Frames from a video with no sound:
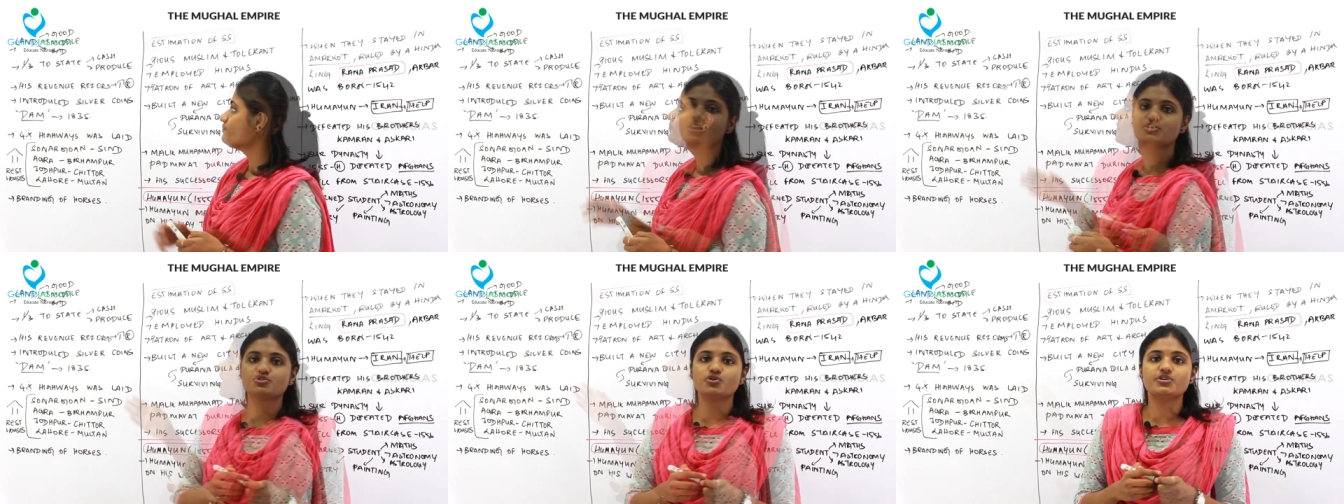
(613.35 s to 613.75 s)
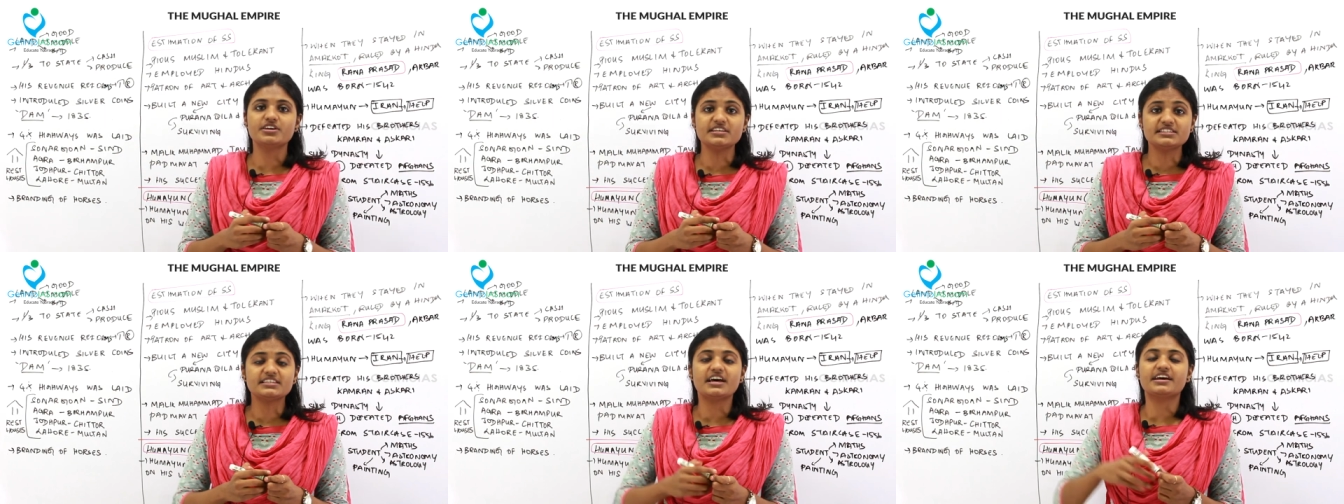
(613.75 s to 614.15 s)
So
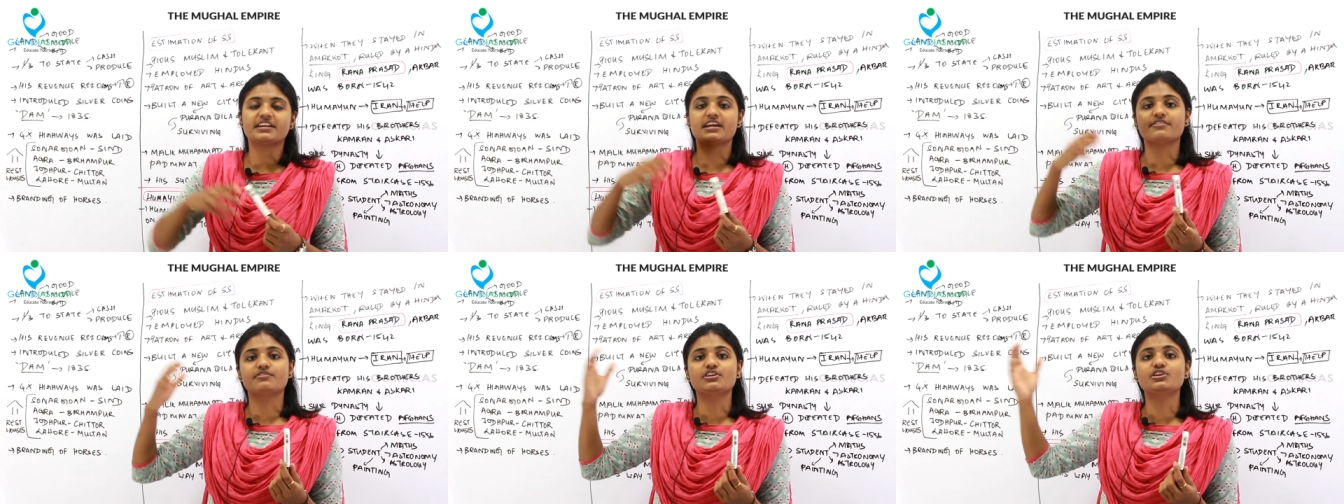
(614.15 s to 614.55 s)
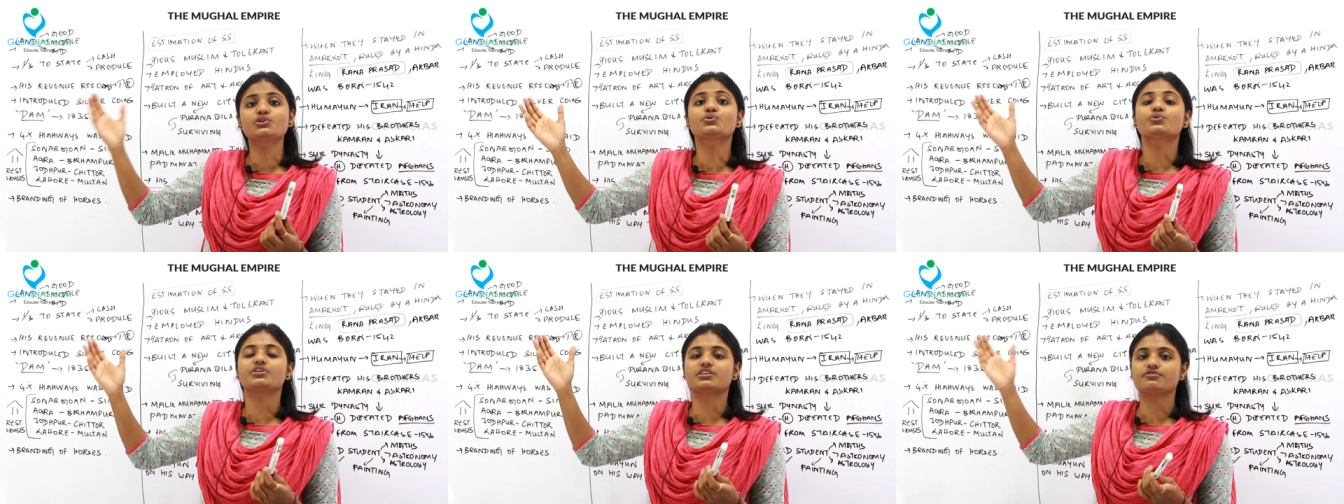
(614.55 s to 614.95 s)
his
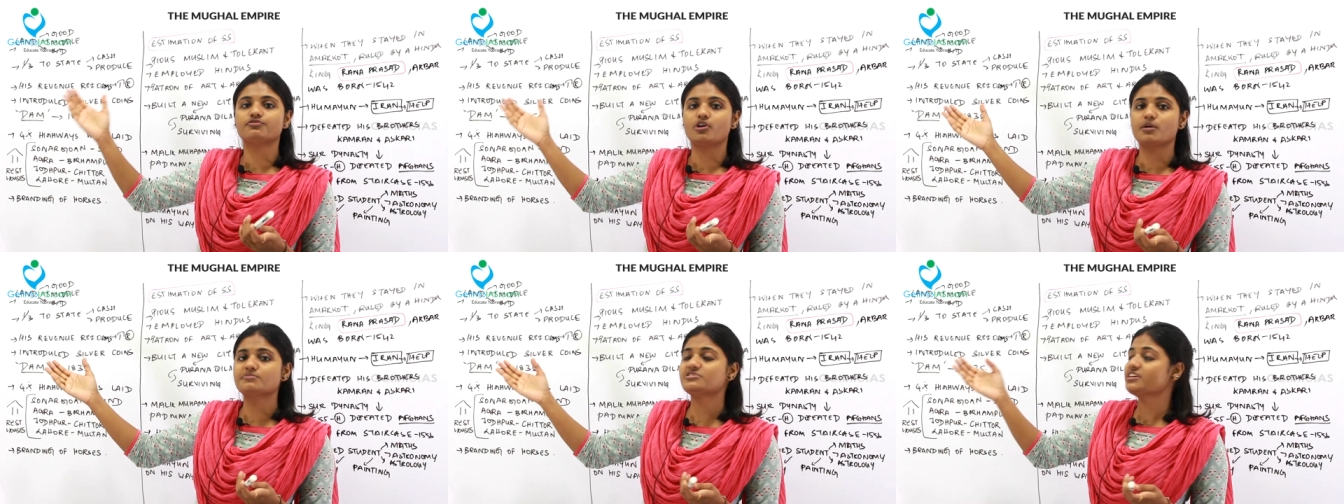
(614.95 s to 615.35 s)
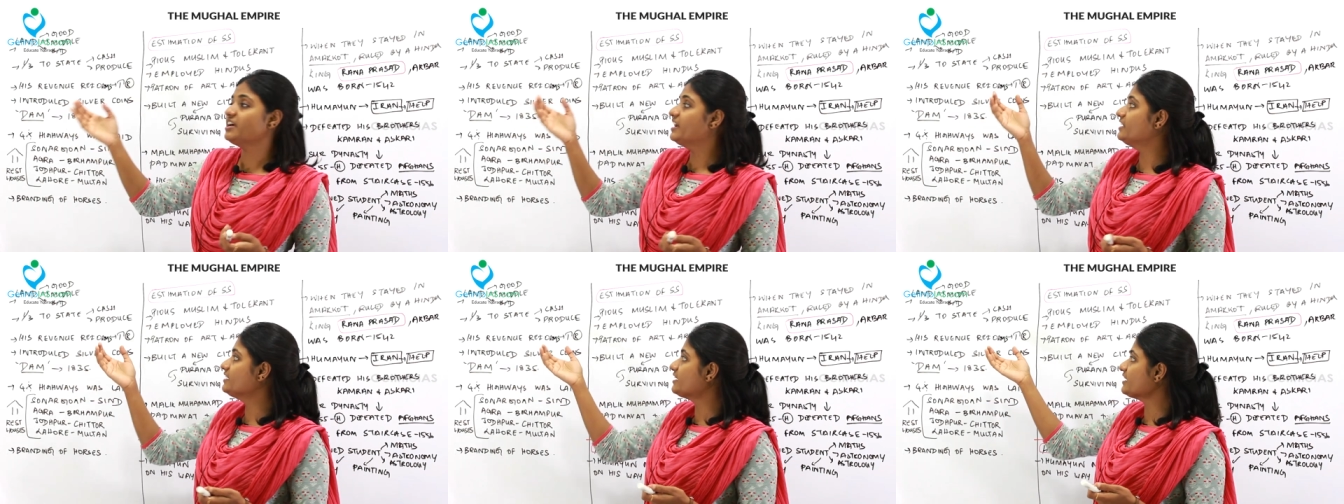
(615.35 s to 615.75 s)
revenue reforms
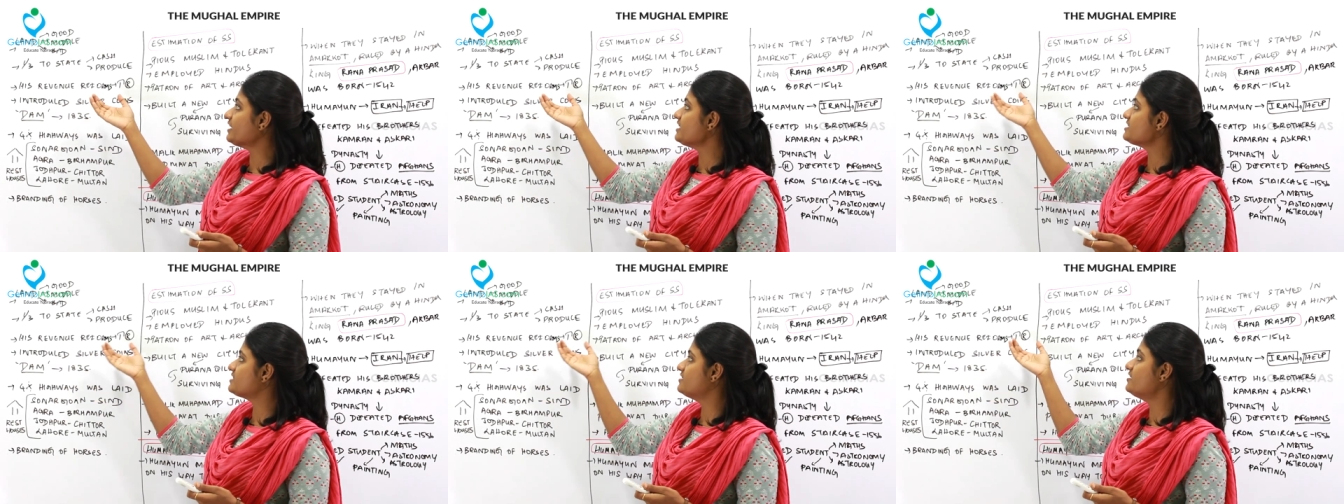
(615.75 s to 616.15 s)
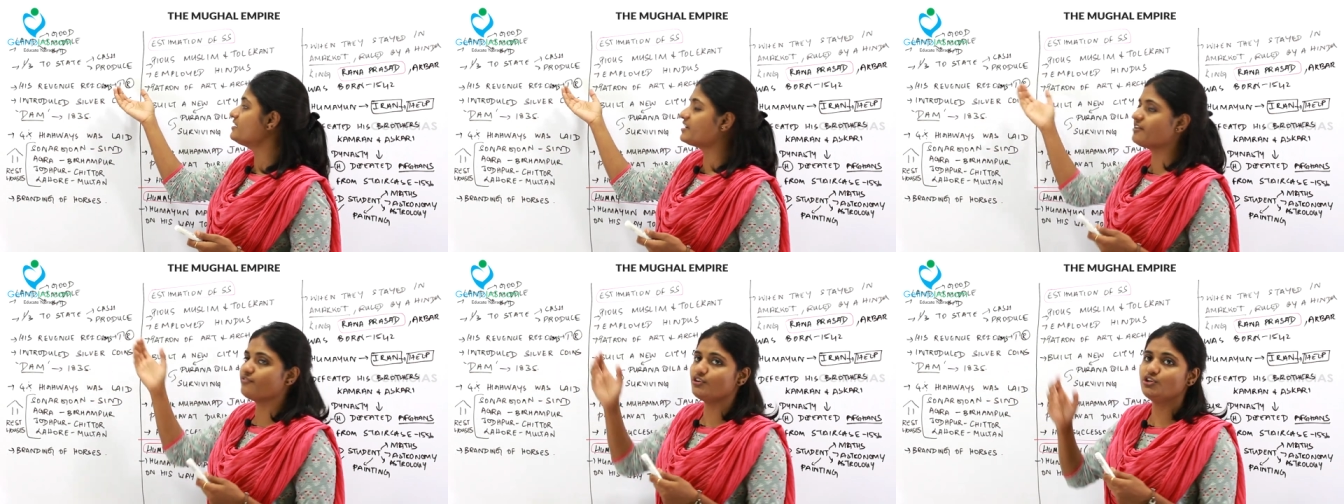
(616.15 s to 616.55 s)
increased the
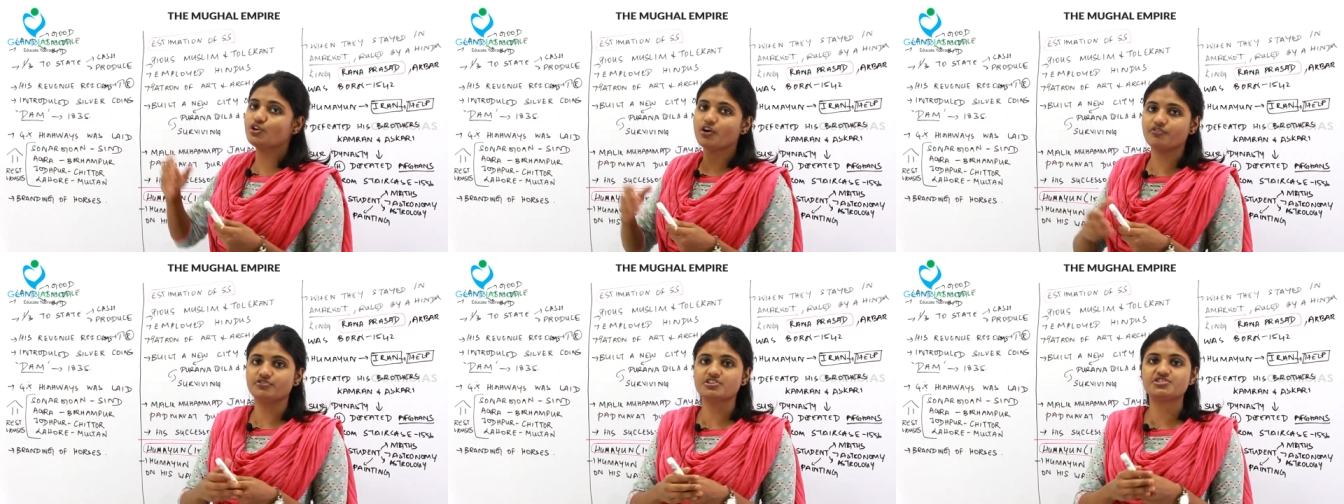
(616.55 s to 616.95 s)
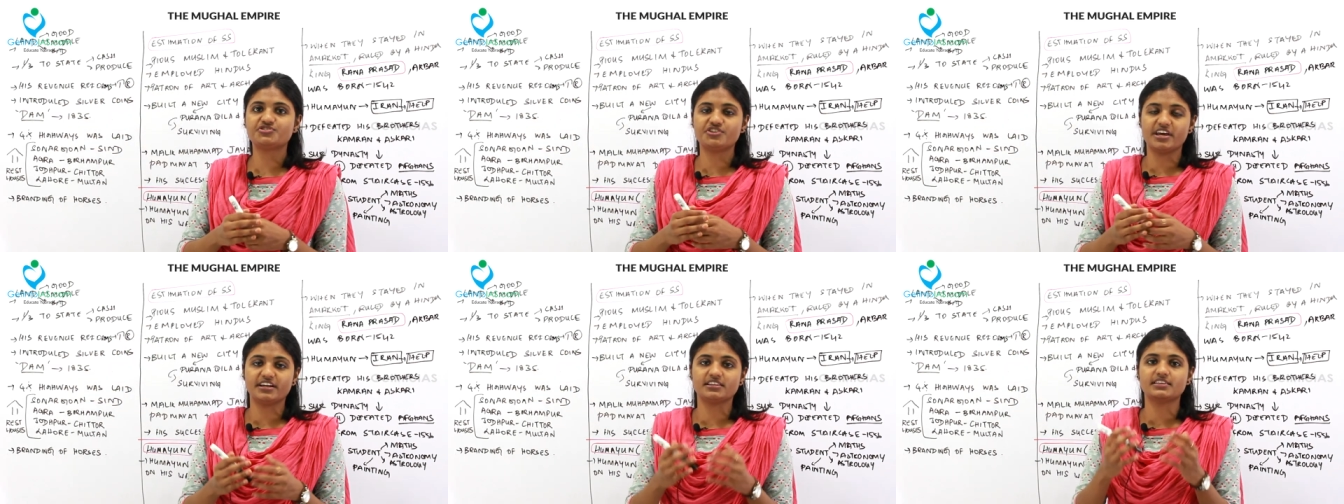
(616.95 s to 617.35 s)
revenue of the
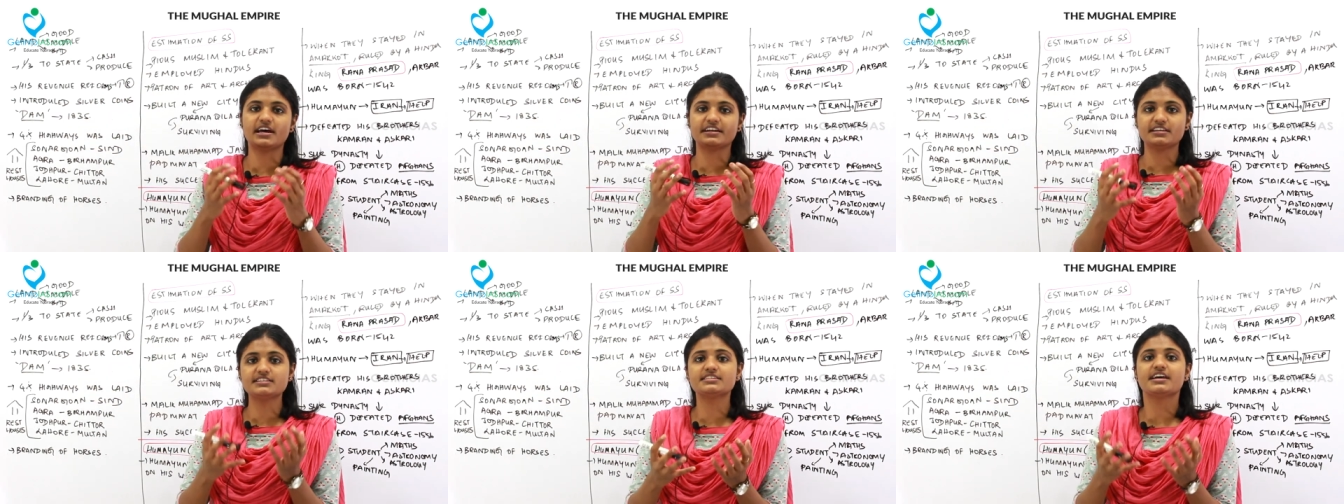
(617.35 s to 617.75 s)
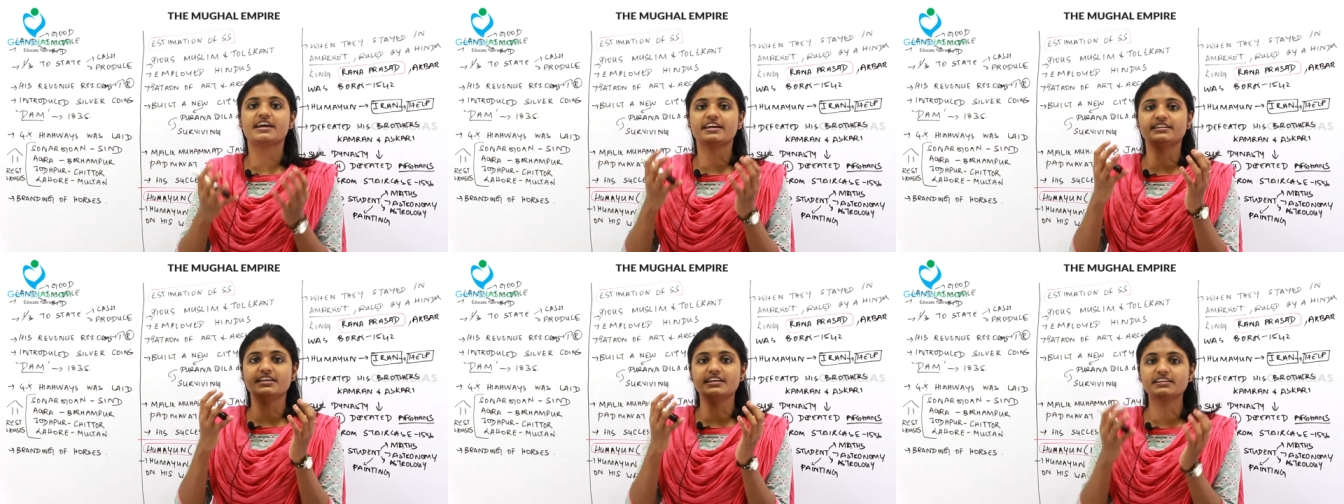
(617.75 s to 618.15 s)
state, that is,
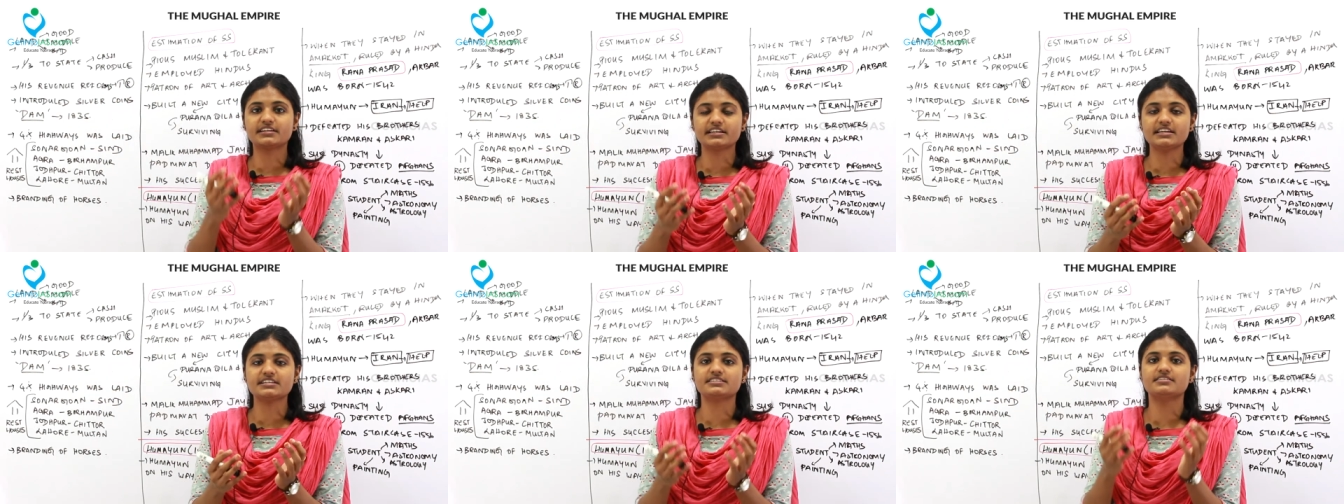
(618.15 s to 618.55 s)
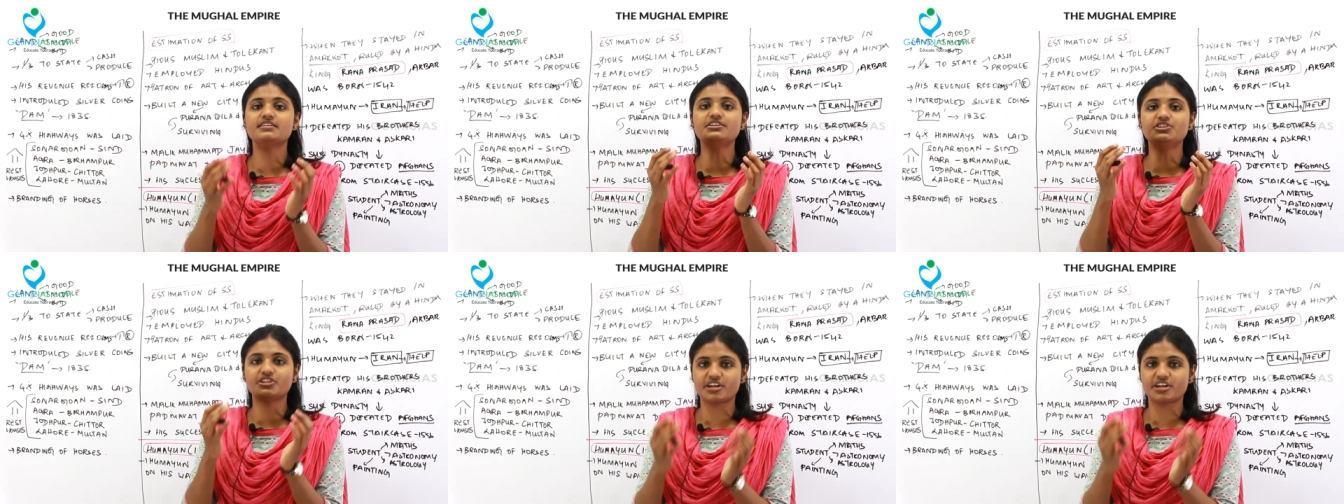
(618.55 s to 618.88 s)
it increased the